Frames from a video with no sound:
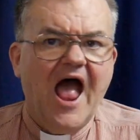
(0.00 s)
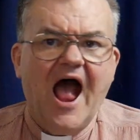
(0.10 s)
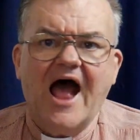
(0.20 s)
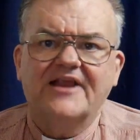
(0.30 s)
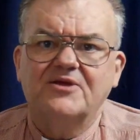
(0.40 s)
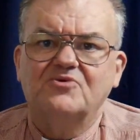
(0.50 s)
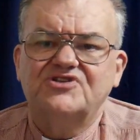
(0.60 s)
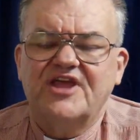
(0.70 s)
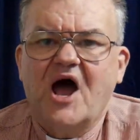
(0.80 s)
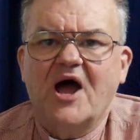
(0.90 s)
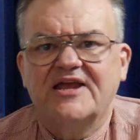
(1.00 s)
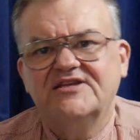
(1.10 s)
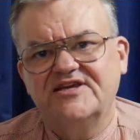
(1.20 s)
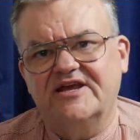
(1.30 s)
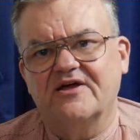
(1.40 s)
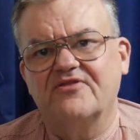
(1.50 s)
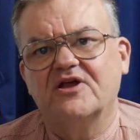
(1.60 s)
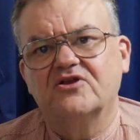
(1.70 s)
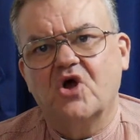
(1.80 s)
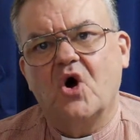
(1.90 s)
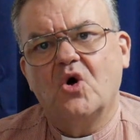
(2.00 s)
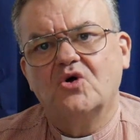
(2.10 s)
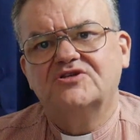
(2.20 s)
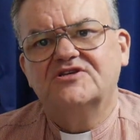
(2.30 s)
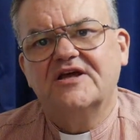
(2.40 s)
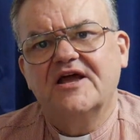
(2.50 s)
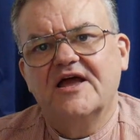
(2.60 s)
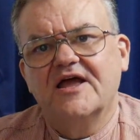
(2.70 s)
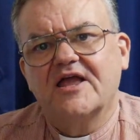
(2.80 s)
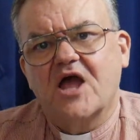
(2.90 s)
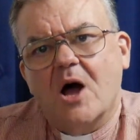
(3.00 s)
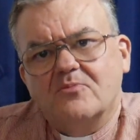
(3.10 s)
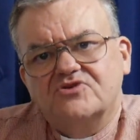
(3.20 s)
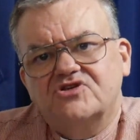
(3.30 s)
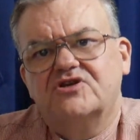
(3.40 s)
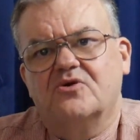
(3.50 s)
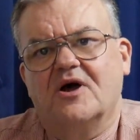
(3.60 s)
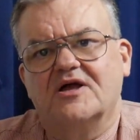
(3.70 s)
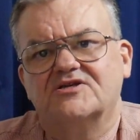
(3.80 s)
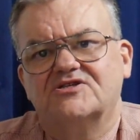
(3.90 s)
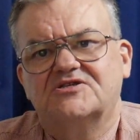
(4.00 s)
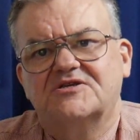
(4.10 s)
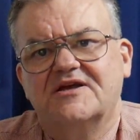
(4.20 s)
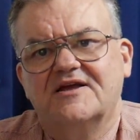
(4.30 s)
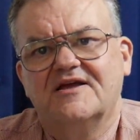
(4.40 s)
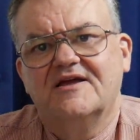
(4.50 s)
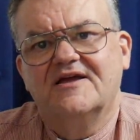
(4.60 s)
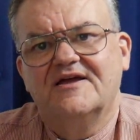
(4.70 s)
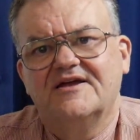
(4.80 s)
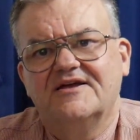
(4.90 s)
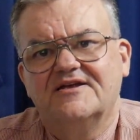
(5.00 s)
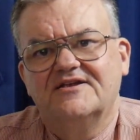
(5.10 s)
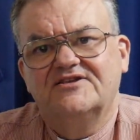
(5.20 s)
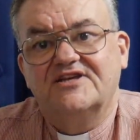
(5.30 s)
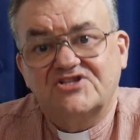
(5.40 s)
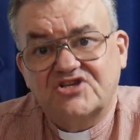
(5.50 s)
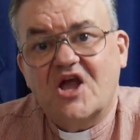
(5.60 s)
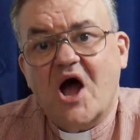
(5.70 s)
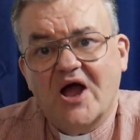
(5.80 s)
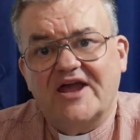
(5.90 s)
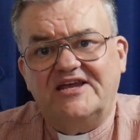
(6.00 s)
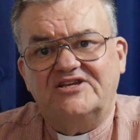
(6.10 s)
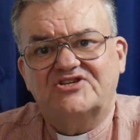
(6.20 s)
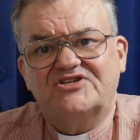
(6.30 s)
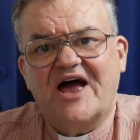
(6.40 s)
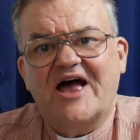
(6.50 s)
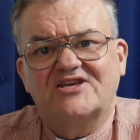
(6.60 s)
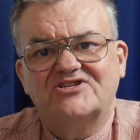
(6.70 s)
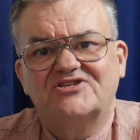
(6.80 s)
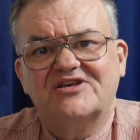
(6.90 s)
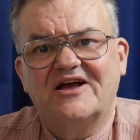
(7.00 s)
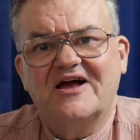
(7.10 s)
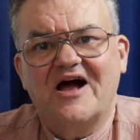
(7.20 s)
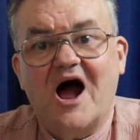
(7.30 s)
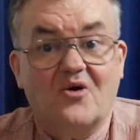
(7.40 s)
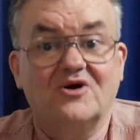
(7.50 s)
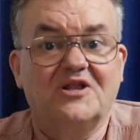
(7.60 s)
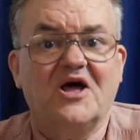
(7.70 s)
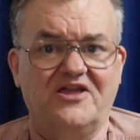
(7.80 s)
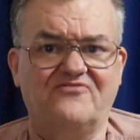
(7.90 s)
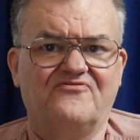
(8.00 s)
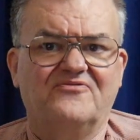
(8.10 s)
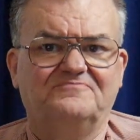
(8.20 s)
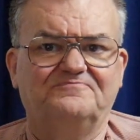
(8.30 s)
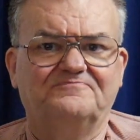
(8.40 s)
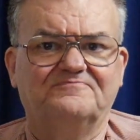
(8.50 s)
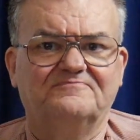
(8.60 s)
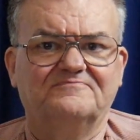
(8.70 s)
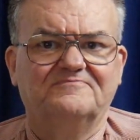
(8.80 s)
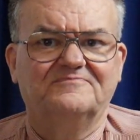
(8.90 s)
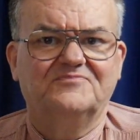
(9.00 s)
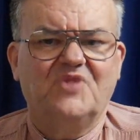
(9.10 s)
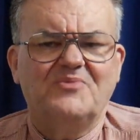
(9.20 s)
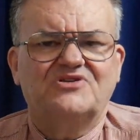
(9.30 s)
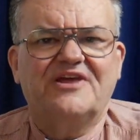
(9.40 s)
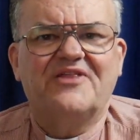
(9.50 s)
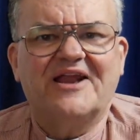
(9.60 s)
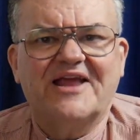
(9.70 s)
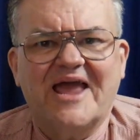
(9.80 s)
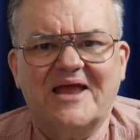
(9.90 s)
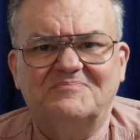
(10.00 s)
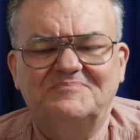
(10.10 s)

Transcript: And it was the idea that God comes to us disguised as our life. Let me say that again.